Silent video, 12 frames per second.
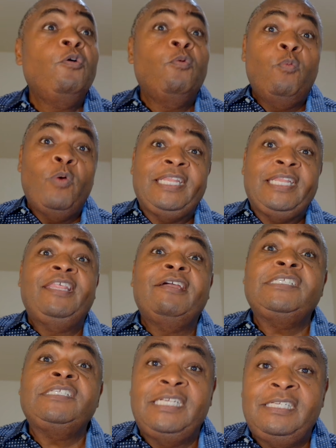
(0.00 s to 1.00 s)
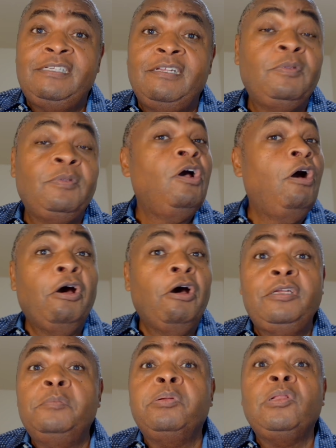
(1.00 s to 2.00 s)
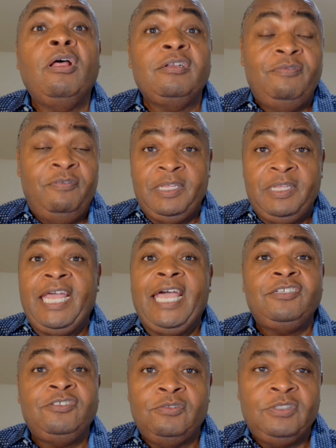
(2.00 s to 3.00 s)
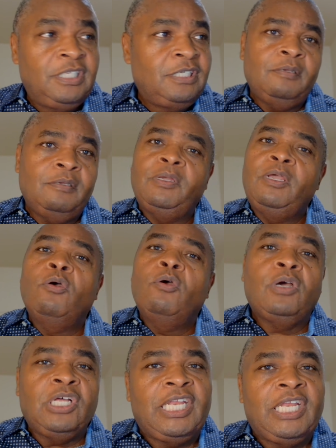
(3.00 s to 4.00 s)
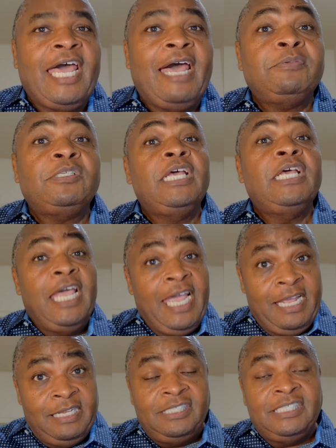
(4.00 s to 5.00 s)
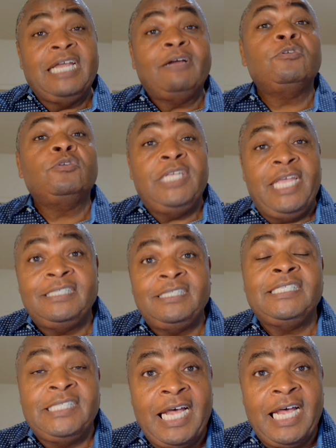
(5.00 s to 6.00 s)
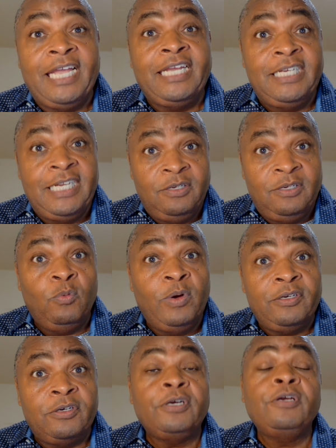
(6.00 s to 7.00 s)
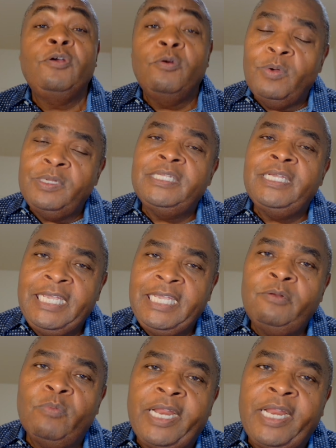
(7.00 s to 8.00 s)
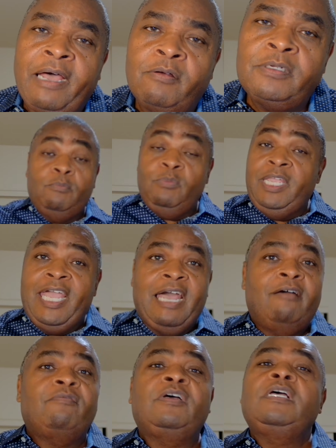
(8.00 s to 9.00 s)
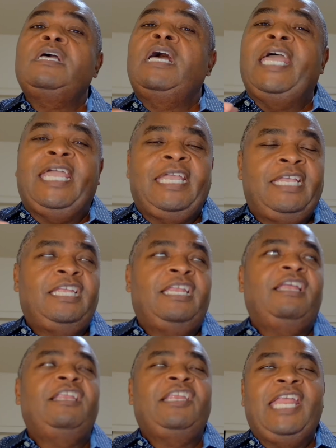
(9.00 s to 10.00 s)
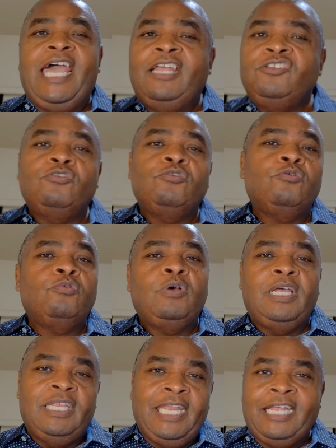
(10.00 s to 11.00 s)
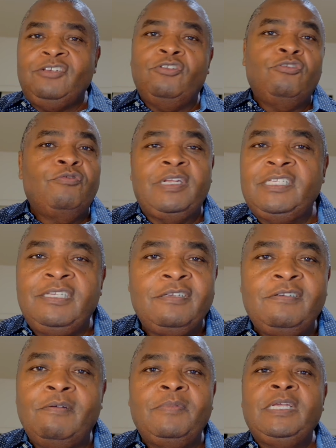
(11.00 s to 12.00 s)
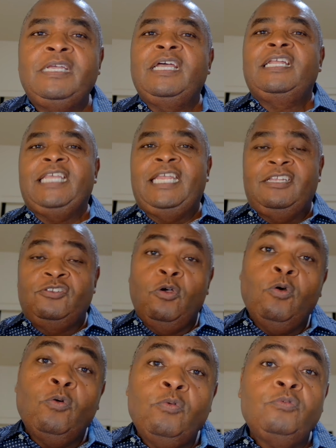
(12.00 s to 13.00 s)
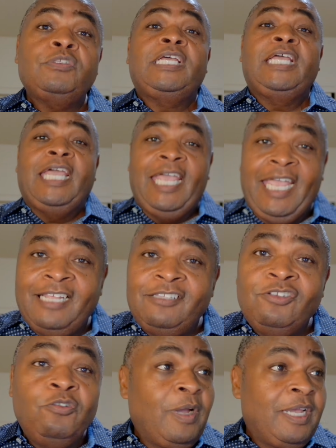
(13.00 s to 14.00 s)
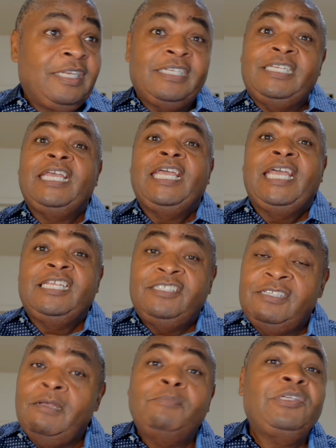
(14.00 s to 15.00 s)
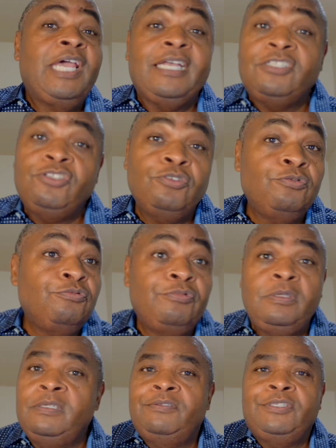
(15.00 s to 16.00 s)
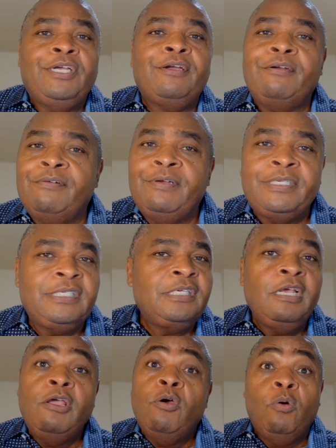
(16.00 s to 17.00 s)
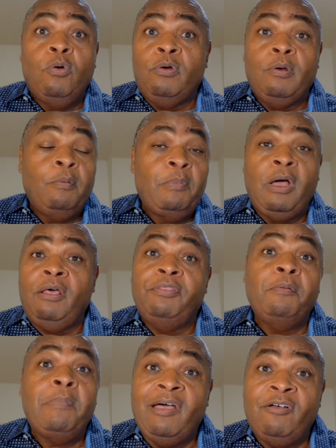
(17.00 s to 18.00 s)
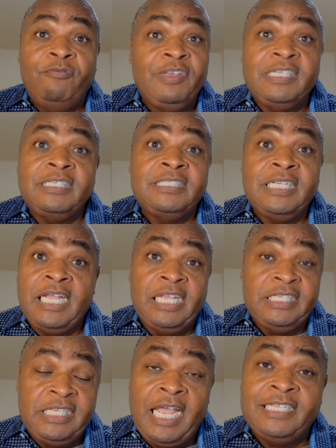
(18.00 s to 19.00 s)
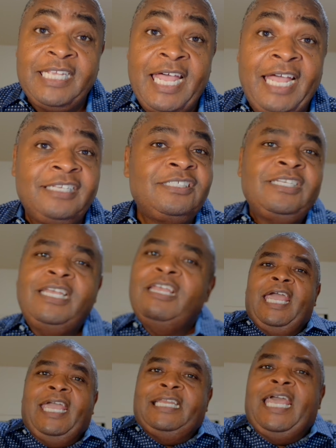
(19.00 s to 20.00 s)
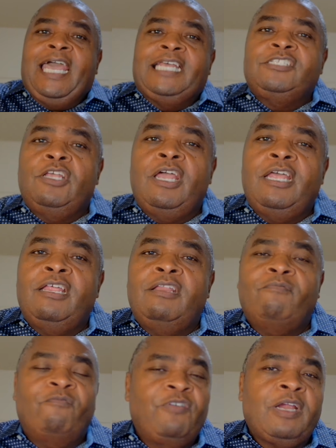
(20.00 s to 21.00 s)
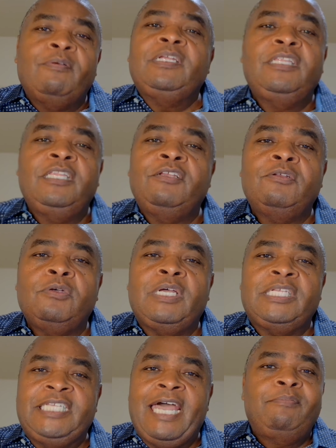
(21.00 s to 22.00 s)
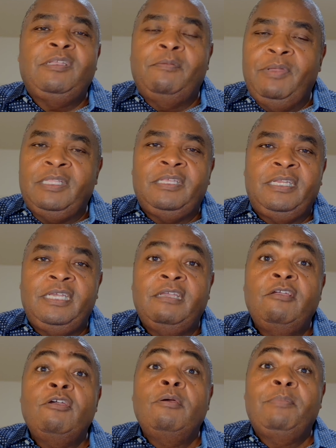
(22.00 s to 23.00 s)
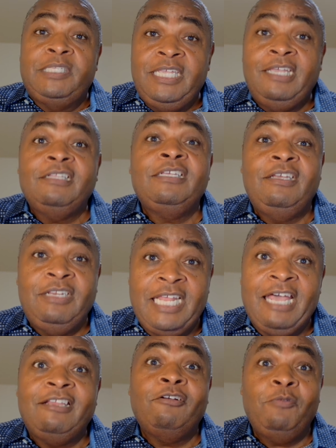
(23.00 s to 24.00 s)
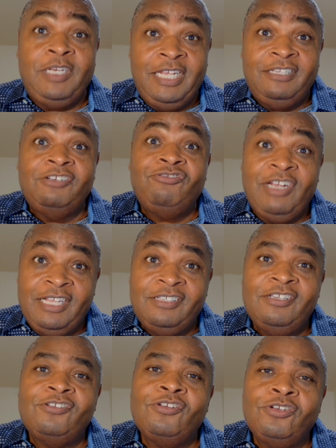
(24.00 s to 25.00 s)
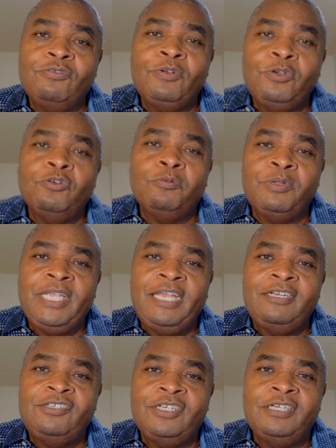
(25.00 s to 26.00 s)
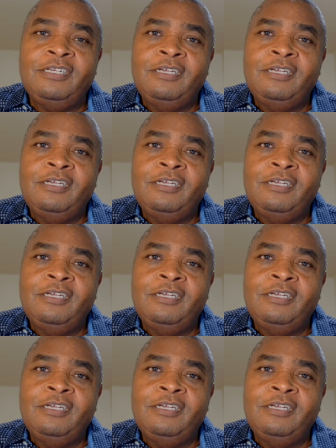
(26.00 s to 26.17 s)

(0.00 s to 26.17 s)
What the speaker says: when their system unplugged from the national system, collapsed, and several Texans died in the winter when the heat went out. We have a national electric grid system that is old, antiquated, subject to terrorist or other malfeasance attacks, and has very little adaptability, particularly now that we need to transition to renewable energy.